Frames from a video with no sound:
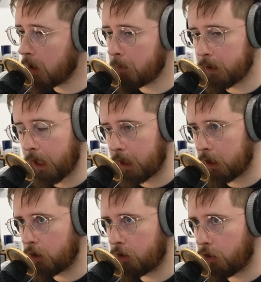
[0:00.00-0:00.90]
But
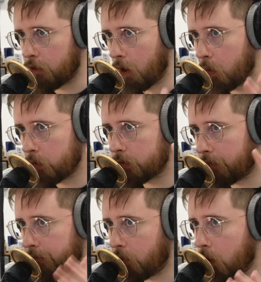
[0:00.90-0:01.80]
like that, those
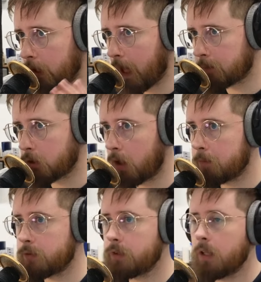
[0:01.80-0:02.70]
four
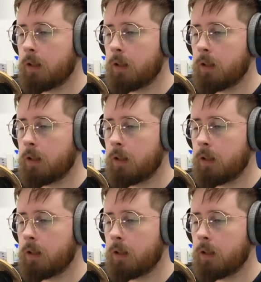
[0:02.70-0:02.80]
laptops